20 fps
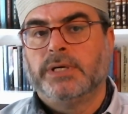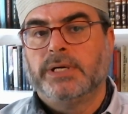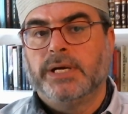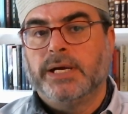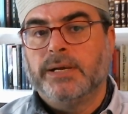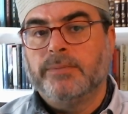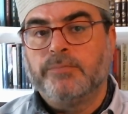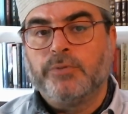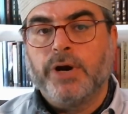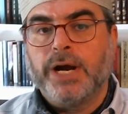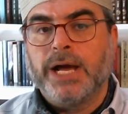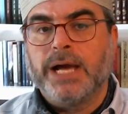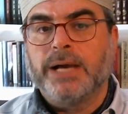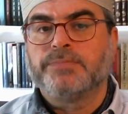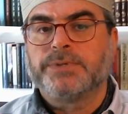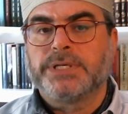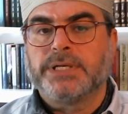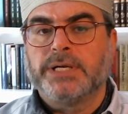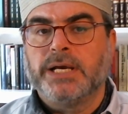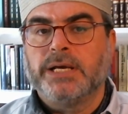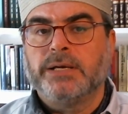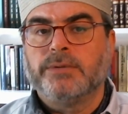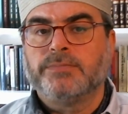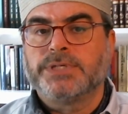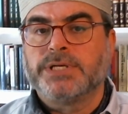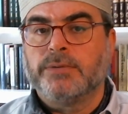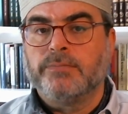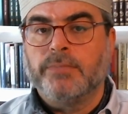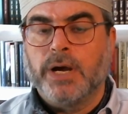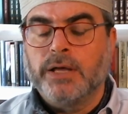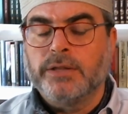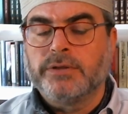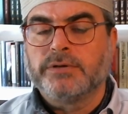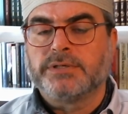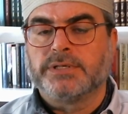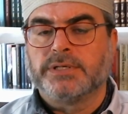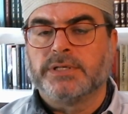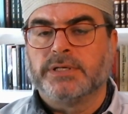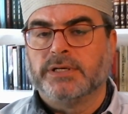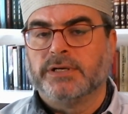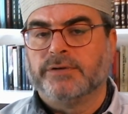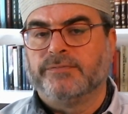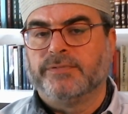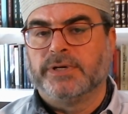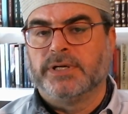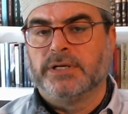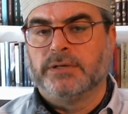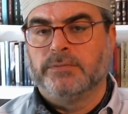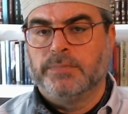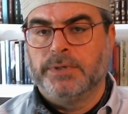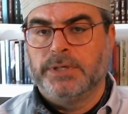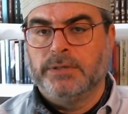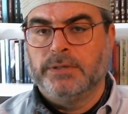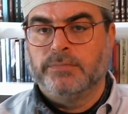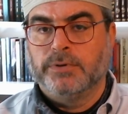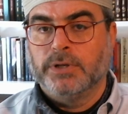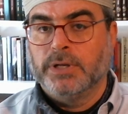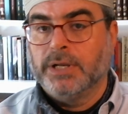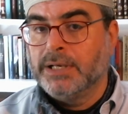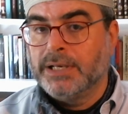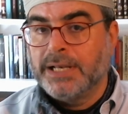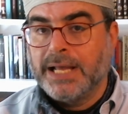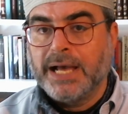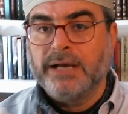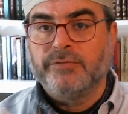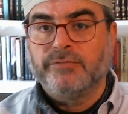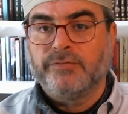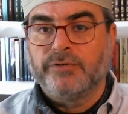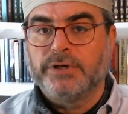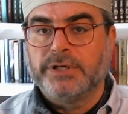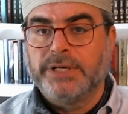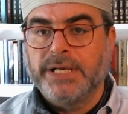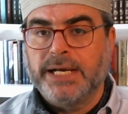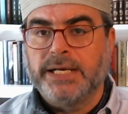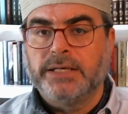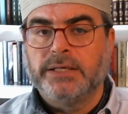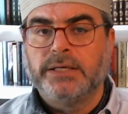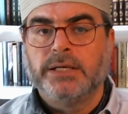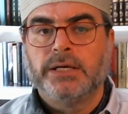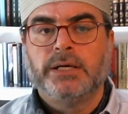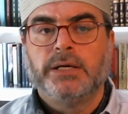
and perhaps name some other significant people, alive or dead,